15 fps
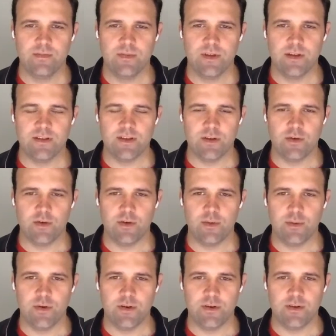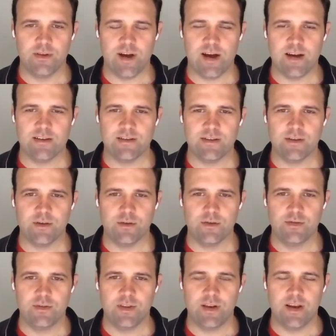Is it going to return the highs and lows
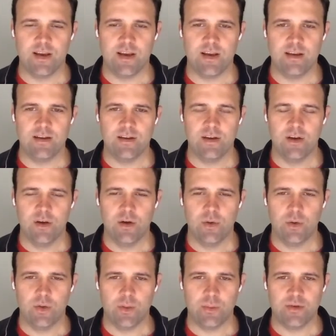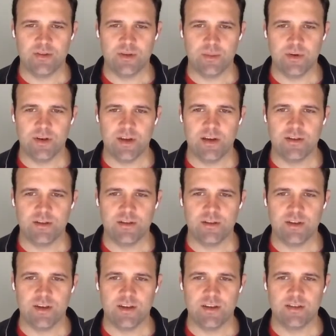for the day or the precipitation
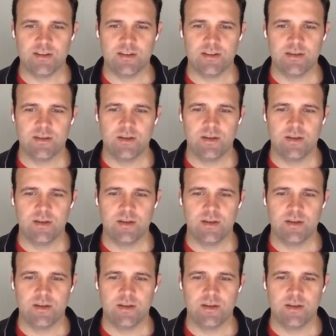chance?